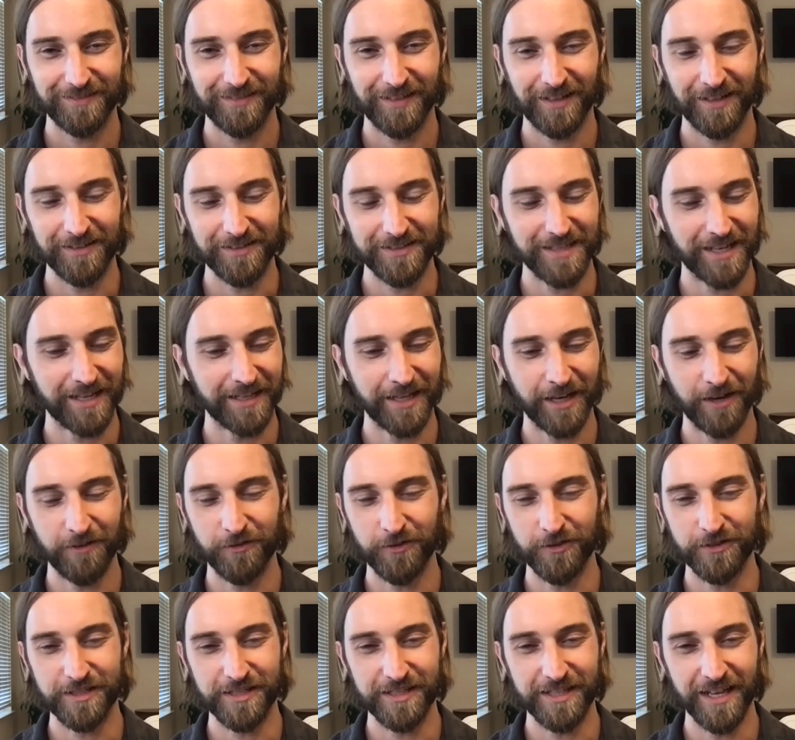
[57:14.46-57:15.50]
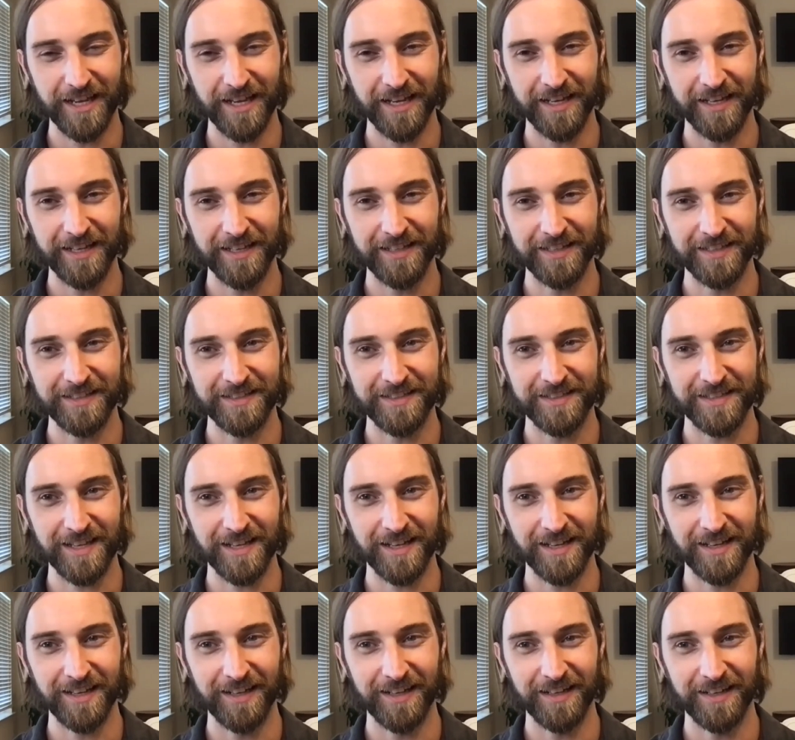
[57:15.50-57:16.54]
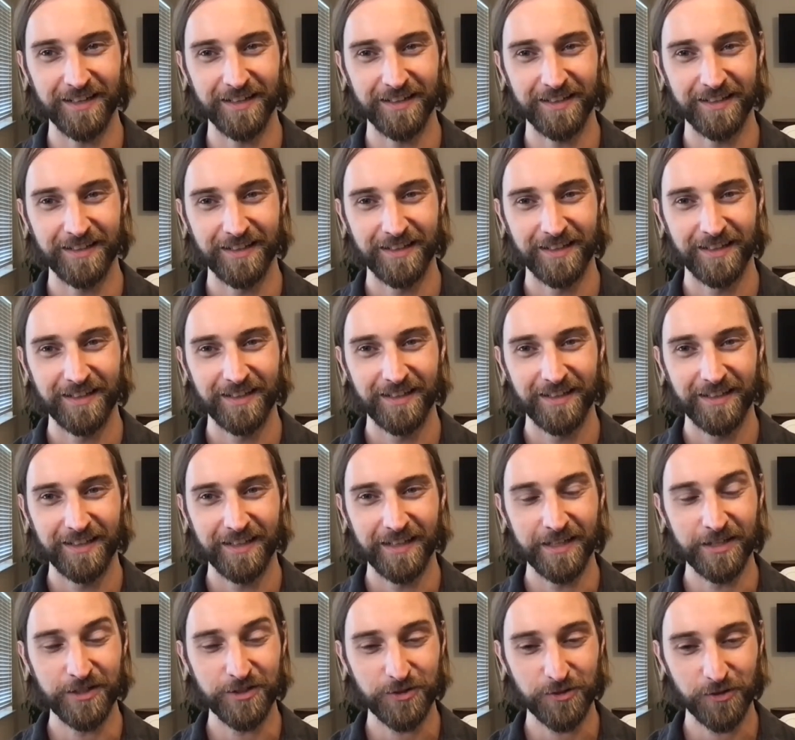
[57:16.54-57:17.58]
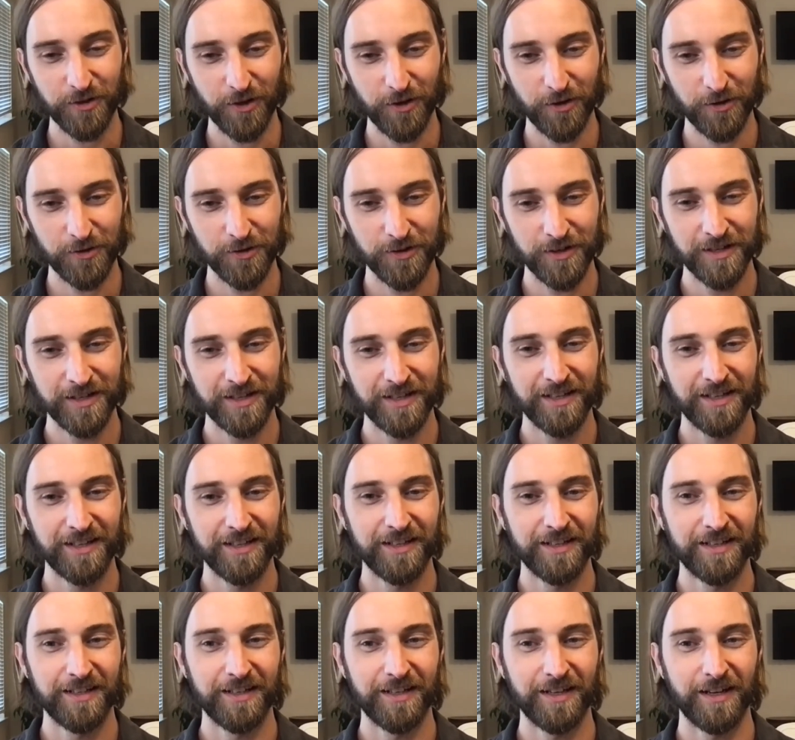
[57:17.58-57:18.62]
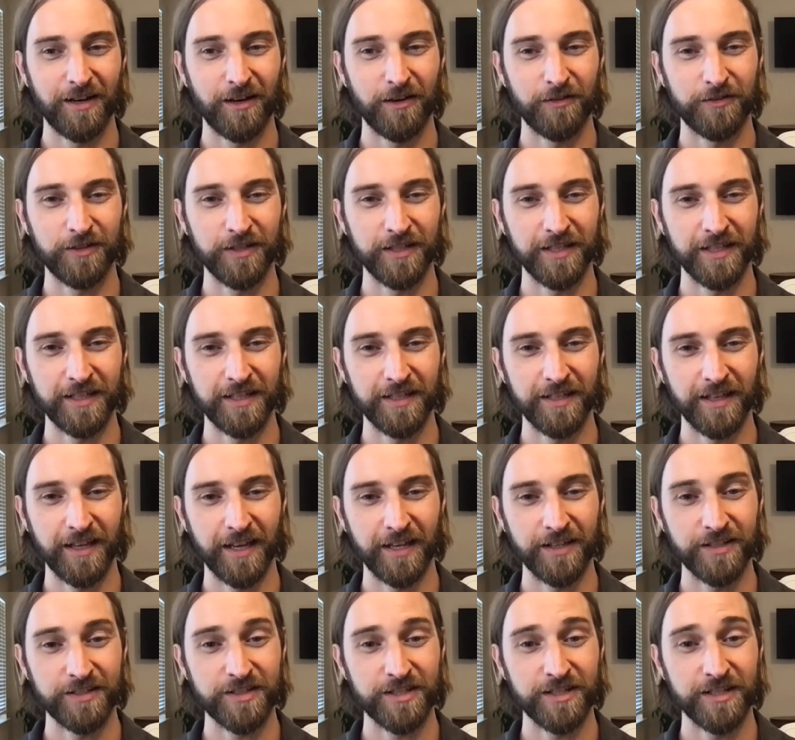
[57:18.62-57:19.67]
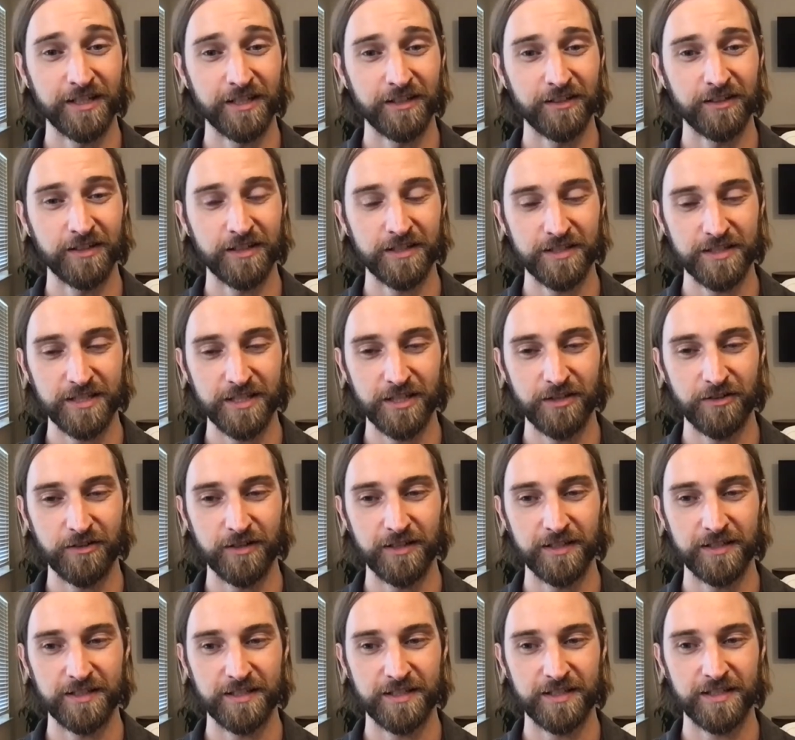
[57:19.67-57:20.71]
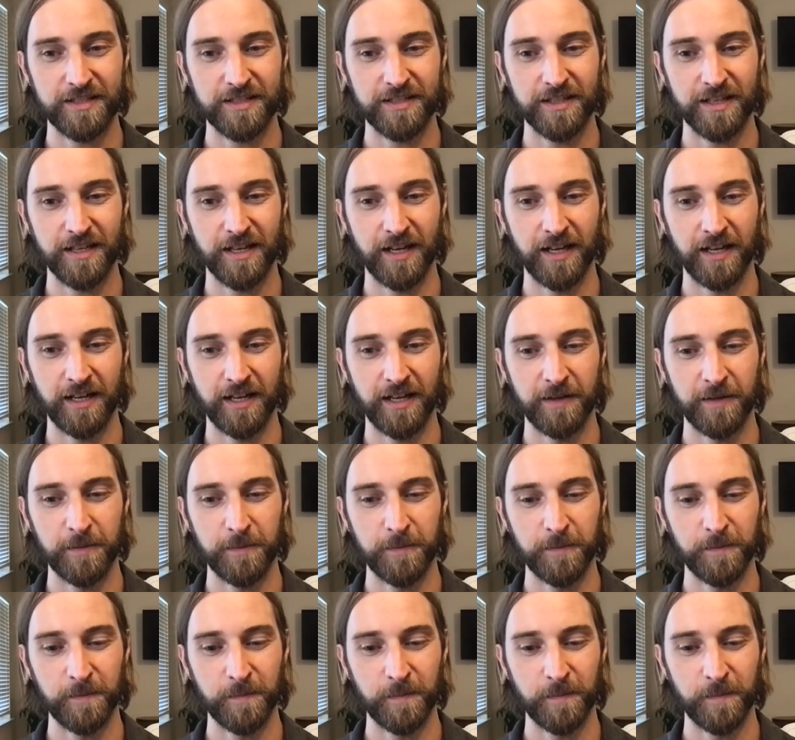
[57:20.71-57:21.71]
I'll sign out for today's intro of the Ancient Healing Secrets 7-day